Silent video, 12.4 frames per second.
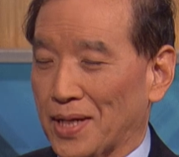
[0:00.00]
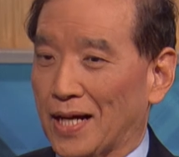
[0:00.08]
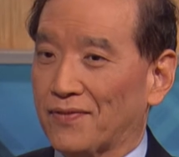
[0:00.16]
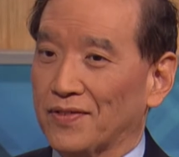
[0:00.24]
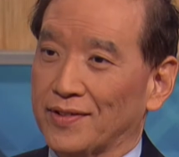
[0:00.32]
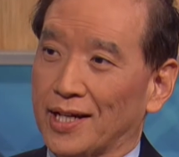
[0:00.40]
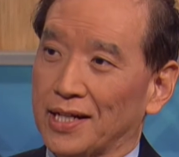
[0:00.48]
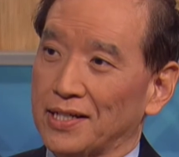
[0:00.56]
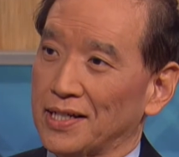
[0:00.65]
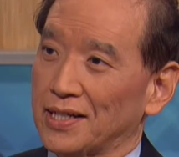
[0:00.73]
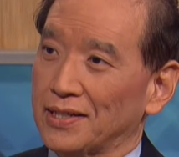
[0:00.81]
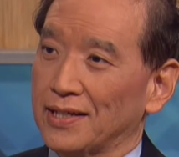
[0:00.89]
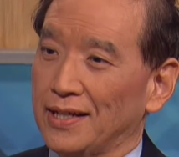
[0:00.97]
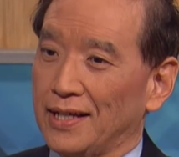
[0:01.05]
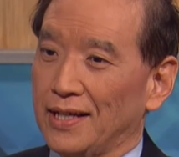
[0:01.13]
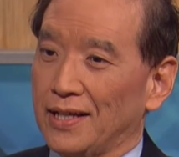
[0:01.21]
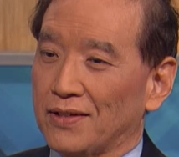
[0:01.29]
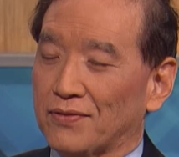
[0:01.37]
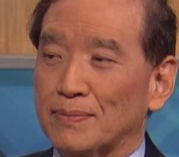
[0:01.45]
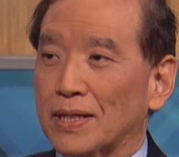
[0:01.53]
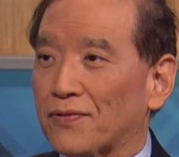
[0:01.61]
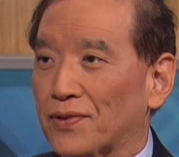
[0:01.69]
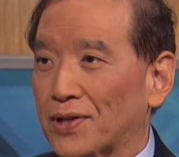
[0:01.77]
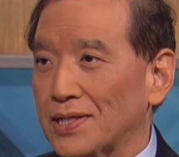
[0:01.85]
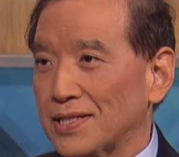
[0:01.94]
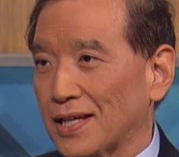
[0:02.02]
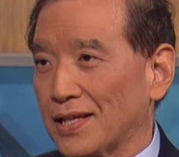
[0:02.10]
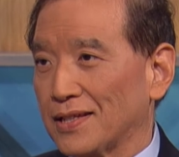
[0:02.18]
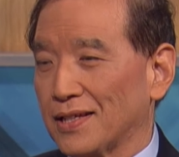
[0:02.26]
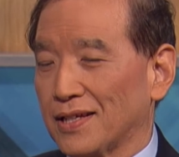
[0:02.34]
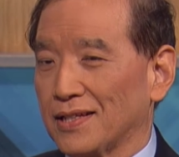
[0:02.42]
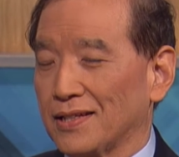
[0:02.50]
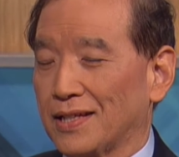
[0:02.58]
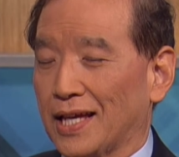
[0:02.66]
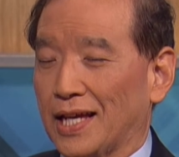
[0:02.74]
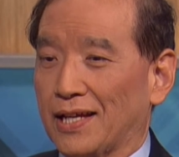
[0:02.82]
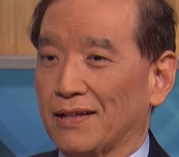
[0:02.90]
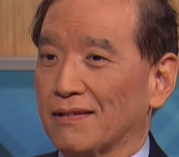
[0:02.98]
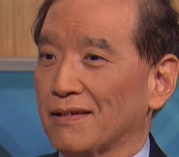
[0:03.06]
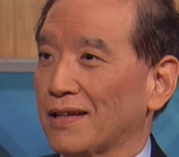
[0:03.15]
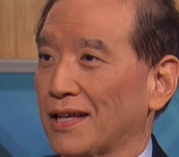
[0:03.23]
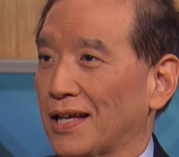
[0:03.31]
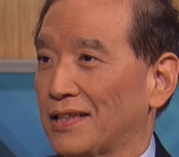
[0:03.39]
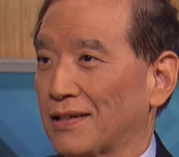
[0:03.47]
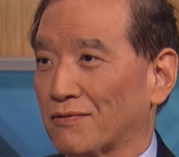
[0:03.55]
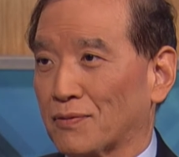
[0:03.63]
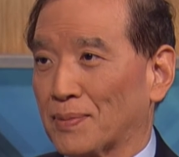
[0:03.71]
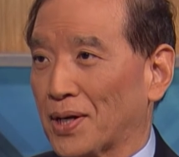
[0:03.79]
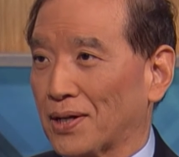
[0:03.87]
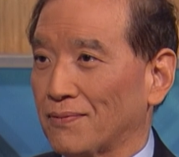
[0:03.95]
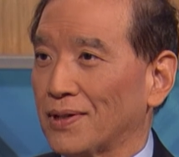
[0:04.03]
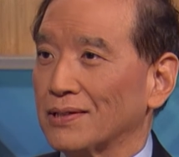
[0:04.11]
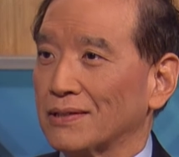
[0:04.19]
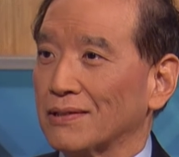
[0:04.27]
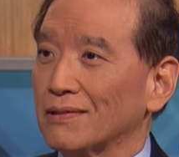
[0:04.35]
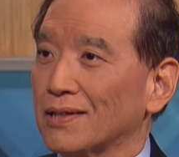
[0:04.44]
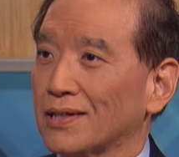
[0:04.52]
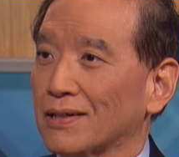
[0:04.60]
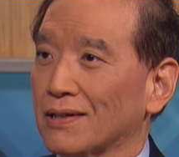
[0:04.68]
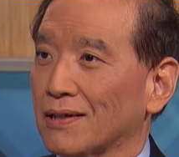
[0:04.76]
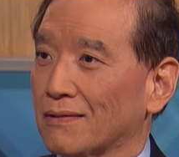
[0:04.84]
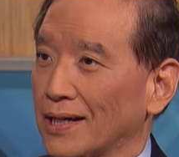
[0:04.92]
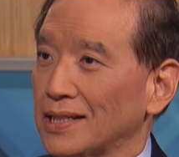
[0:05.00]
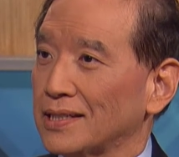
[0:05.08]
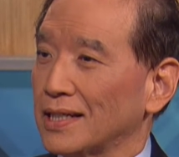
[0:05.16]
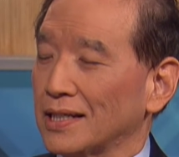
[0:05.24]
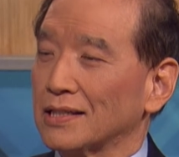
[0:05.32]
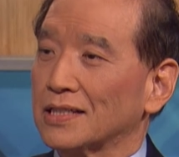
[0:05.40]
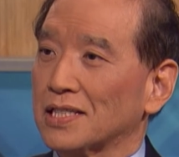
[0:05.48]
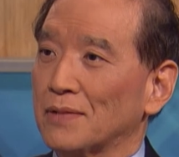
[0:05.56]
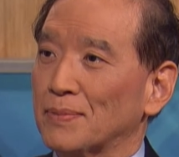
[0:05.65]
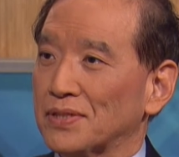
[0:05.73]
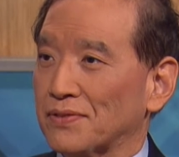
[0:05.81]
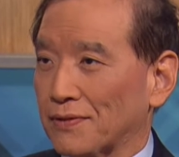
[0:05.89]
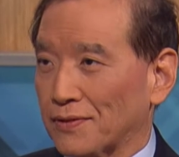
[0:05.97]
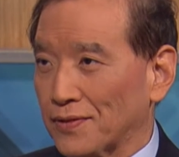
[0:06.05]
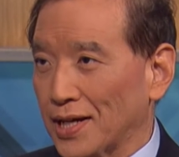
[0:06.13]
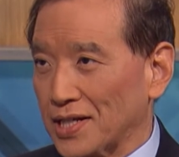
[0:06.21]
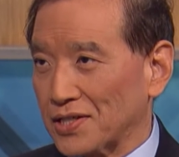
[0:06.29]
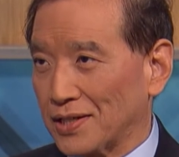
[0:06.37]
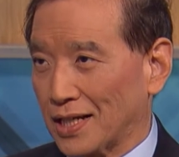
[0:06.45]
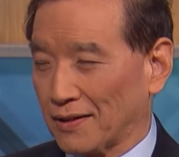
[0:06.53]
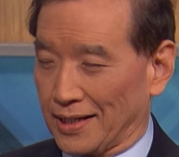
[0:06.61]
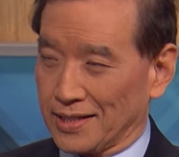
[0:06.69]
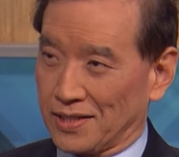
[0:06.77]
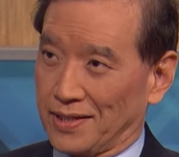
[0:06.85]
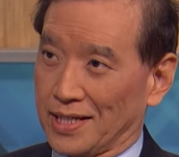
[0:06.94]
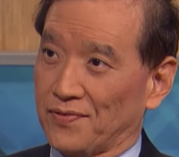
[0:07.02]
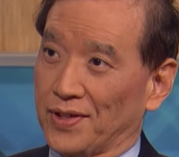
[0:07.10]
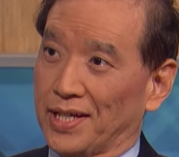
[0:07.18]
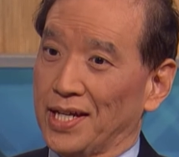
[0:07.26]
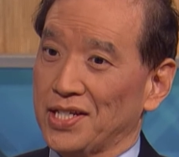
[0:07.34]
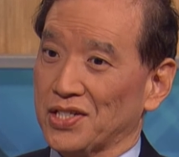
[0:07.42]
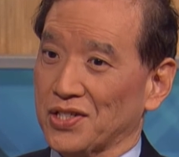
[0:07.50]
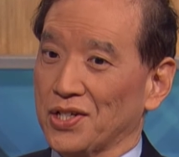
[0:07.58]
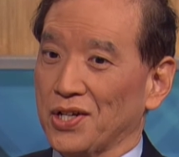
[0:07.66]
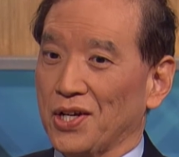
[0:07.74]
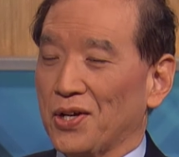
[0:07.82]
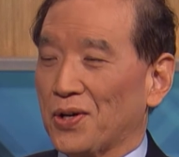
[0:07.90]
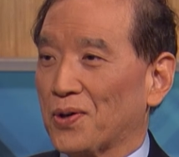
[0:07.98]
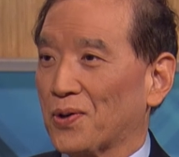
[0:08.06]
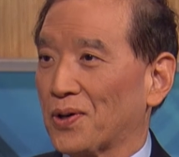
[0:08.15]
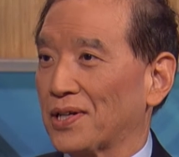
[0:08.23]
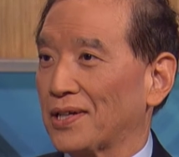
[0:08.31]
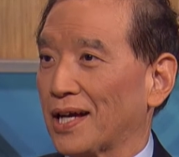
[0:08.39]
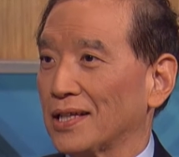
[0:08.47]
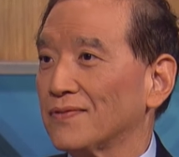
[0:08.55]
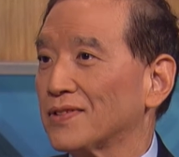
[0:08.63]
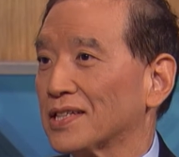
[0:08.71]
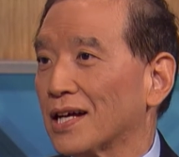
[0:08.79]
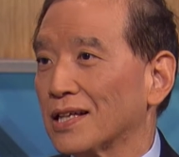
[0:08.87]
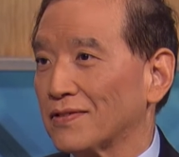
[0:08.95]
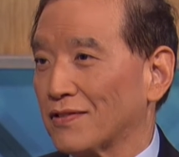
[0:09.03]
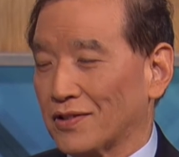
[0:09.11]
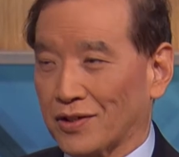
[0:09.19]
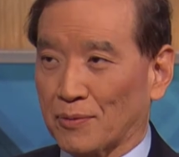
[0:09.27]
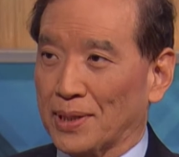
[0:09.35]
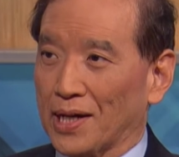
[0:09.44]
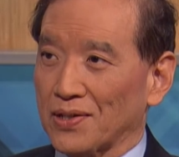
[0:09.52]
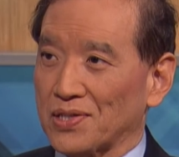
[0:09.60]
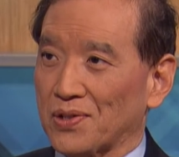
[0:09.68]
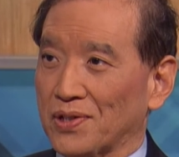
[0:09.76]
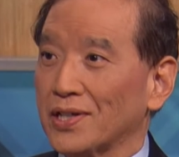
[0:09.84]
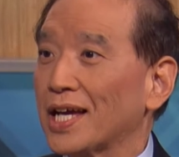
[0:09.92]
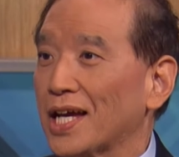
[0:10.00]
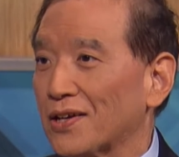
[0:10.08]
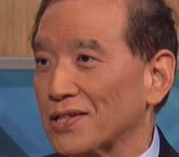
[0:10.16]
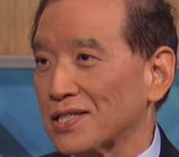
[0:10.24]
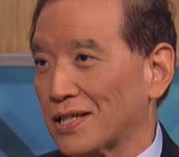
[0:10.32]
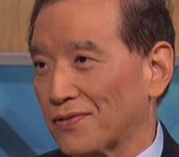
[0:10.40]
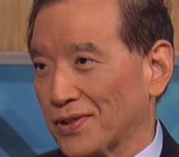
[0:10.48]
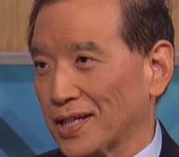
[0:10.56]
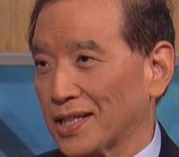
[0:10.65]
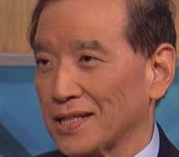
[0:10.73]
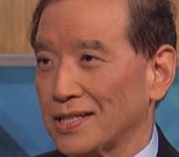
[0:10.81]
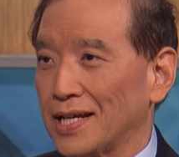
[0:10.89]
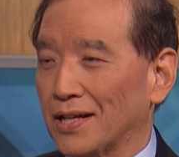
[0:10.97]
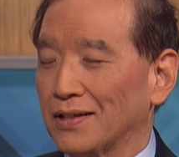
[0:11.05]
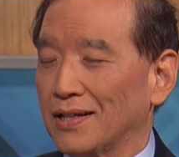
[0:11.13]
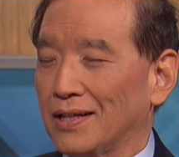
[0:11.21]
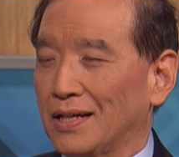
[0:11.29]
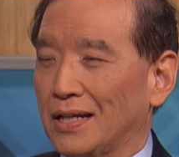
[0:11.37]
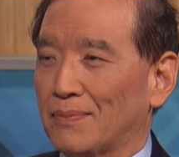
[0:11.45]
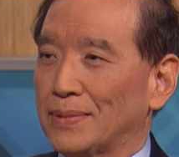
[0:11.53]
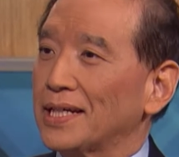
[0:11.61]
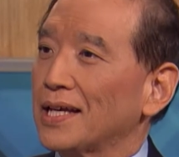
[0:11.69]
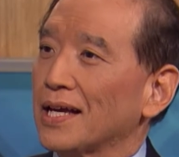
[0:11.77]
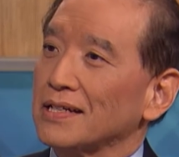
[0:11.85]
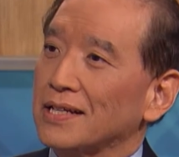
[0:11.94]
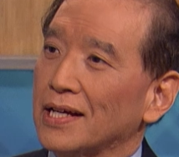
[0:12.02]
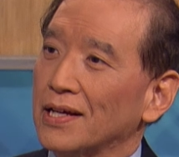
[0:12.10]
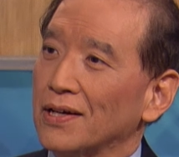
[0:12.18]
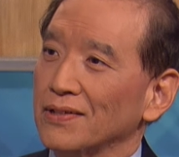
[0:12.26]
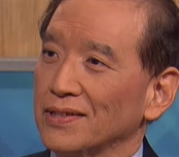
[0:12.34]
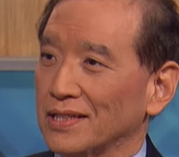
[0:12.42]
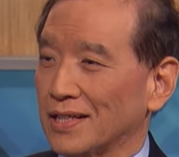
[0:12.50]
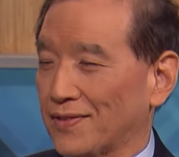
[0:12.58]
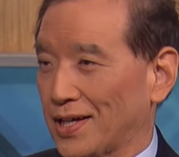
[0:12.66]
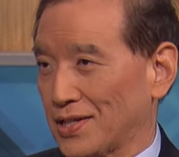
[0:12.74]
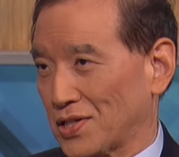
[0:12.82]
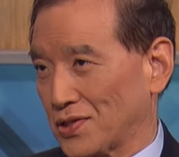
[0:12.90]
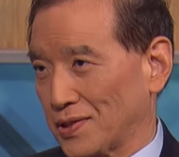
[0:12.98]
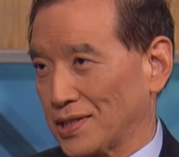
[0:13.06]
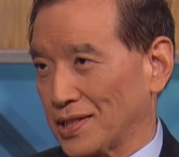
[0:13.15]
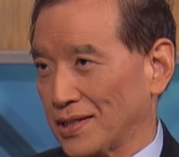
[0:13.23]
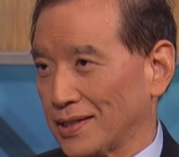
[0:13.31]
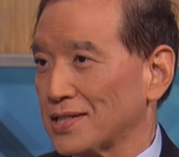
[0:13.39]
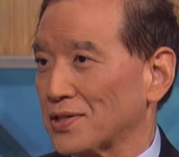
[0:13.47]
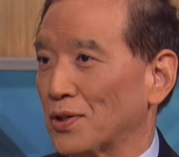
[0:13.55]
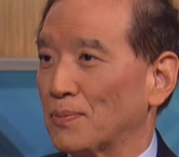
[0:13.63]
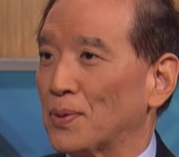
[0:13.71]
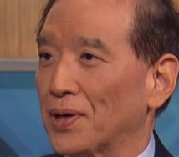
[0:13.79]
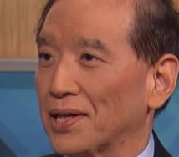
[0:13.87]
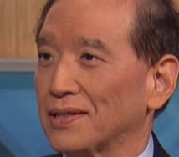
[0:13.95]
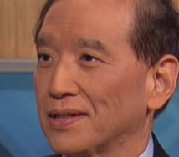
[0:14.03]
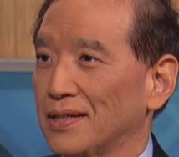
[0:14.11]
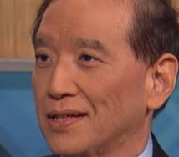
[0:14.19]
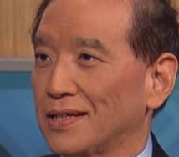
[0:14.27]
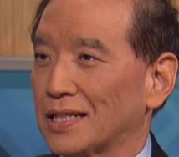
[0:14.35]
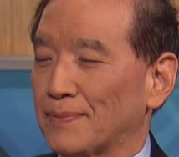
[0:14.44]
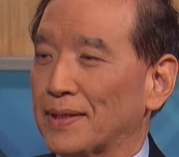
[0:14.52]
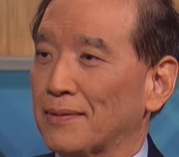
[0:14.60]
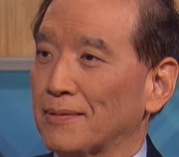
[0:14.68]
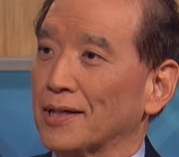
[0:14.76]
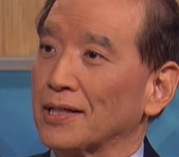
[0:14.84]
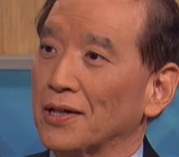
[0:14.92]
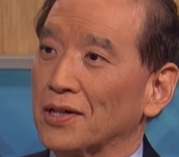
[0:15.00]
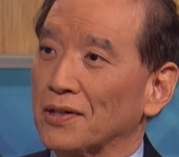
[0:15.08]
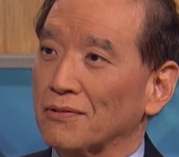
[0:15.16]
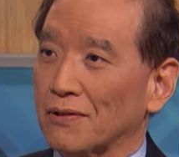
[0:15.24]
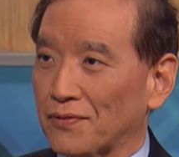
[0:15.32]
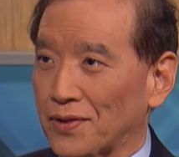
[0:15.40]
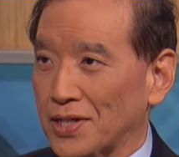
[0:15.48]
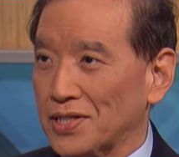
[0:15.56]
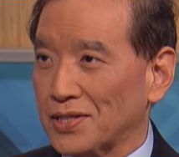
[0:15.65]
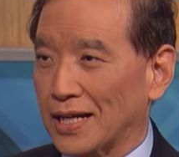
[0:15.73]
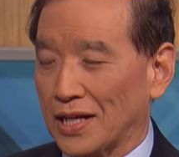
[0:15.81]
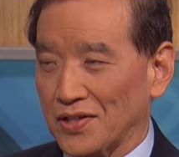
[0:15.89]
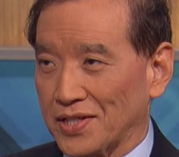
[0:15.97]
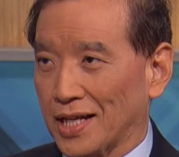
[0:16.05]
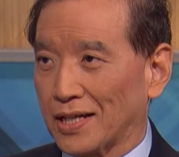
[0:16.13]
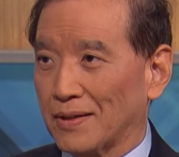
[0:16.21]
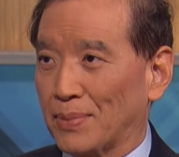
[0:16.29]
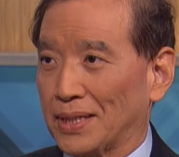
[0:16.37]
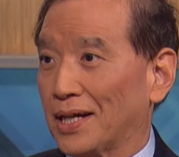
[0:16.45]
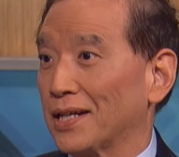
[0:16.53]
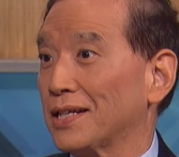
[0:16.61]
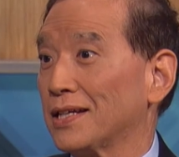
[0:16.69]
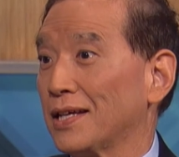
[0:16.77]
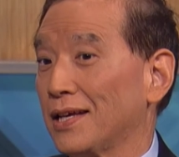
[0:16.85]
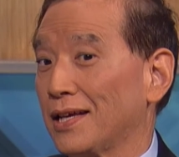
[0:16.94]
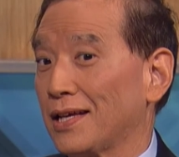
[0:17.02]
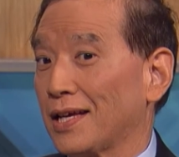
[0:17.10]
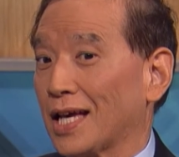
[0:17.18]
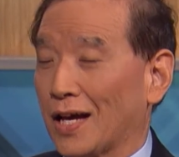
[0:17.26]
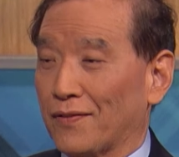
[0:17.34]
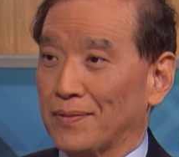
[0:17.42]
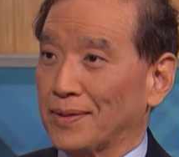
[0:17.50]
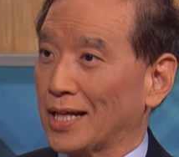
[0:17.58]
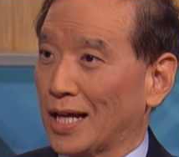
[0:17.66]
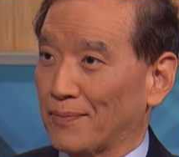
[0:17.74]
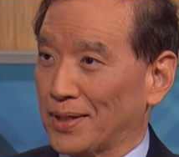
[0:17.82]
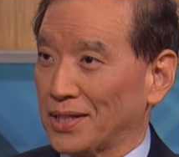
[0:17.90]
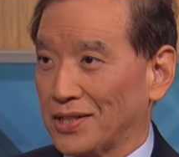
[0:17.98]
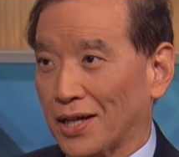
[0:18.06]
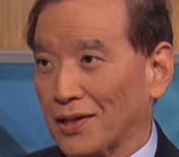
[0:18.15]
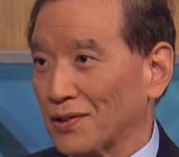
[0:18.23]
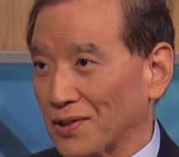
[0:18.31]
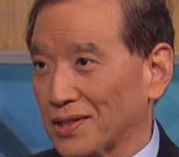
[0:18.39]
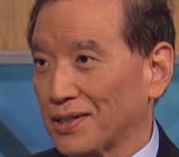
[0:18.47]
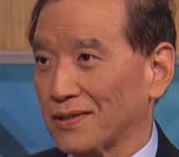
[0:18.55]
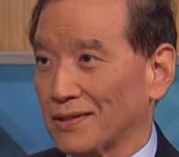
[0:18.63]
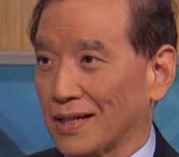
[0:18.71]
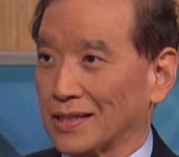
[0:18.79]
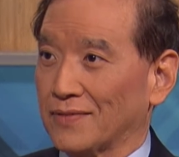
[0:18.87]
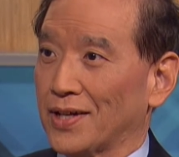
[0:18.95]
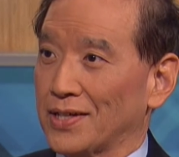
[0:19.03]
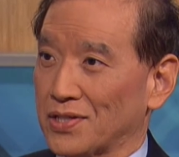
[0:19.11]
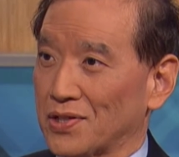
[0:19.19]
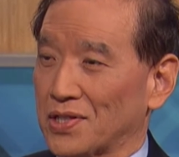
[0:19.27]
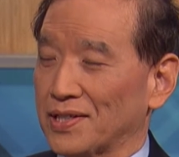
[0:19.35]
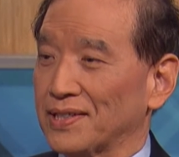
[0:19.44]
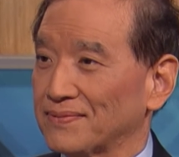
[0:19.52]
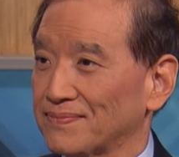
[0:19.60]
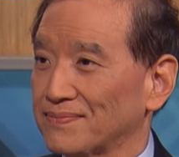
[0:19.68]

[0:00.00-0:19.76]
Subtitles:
after they've had it done, from their friends, they get the remark, "Well, you look great today. You look so much more refreshed. You had a nice day's vacation." Or, "I love the color of your blouse," or, "Your hair is different, I can tell." They can't tell that they've had surgery done, and that's the whole point, to make them look younger, refreshed, energetic, but not have a done look like they've had surgery.